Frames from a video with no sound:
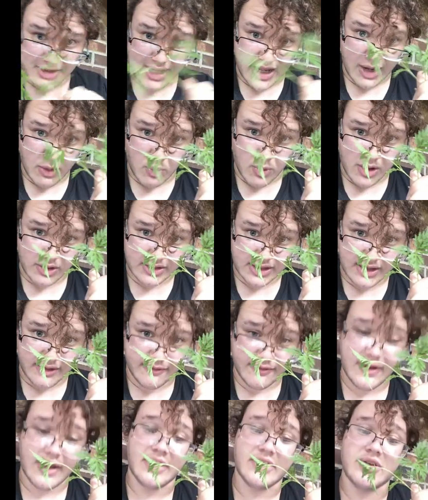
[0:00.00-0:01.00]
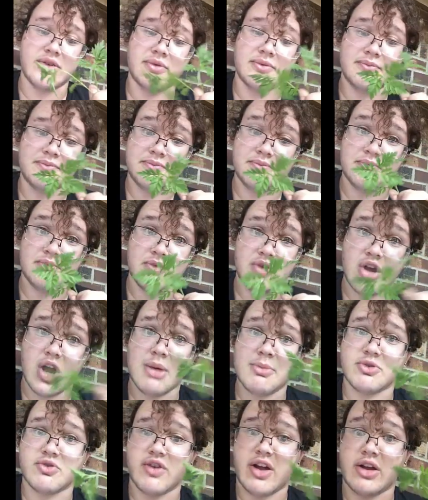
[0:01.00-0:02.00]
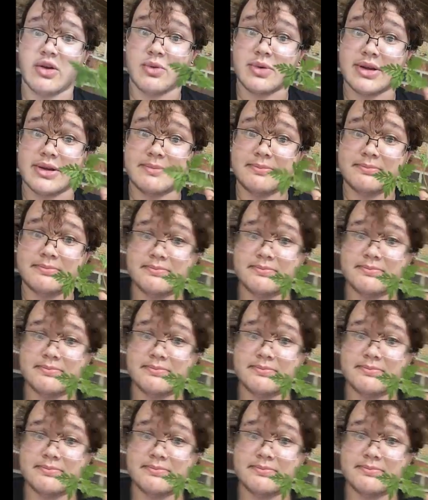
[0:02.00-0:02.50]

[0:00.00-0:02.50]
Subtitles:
high wildlife value. Common ragweed.